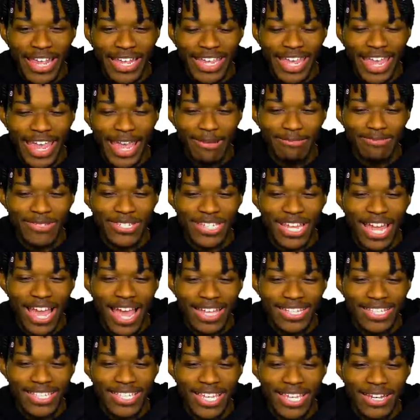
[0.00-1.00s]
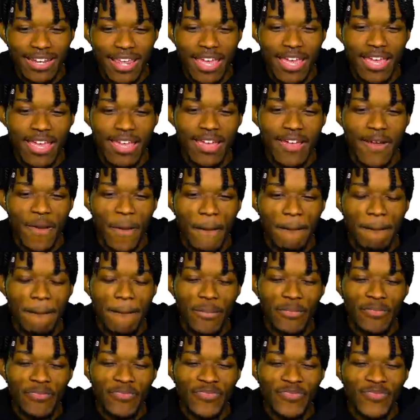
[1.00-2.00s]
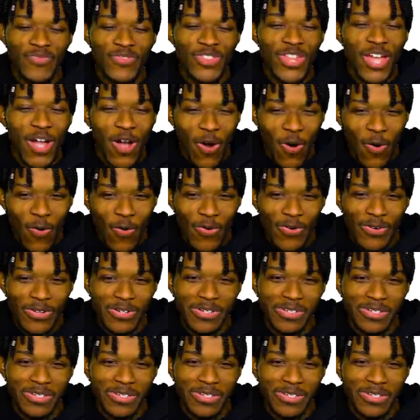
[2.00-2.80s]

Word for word: and Cam Johnson? No.